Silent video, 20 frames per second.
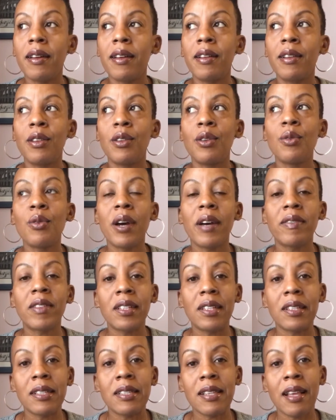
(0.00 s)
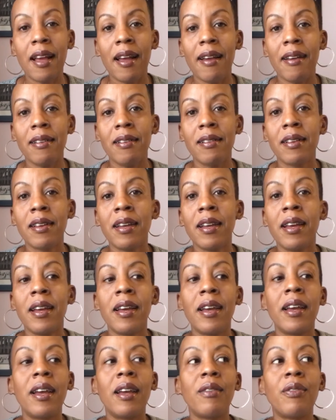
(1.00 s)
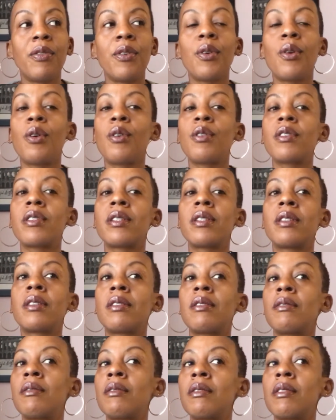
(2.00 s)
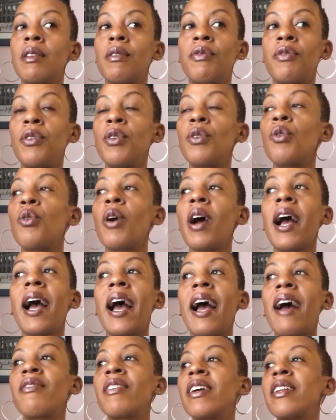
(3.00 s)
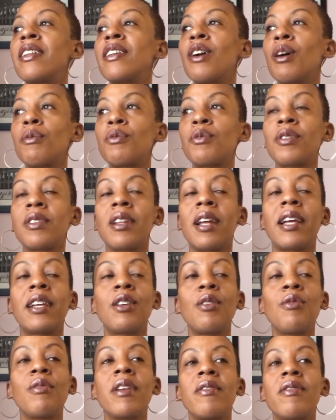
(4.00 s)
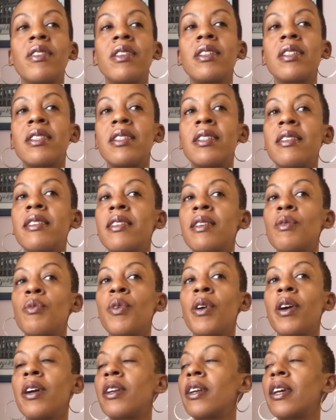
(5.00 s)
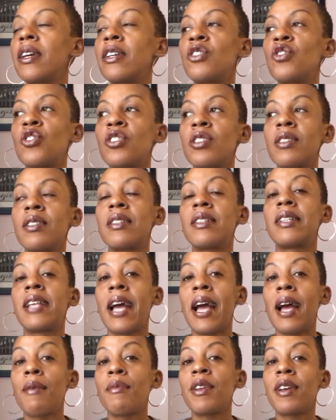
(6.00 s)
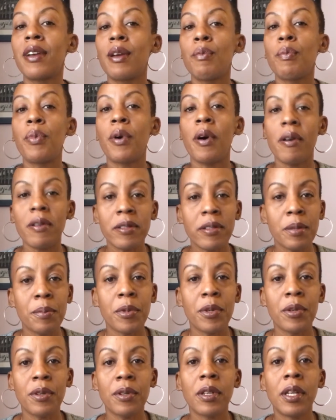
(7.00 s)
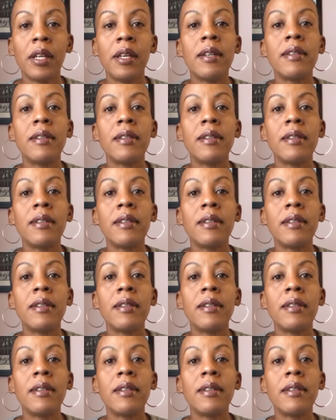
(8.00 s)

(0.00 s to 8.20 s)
and you have to decide if you don't have any option, like you live in a city where it's just damn near impossible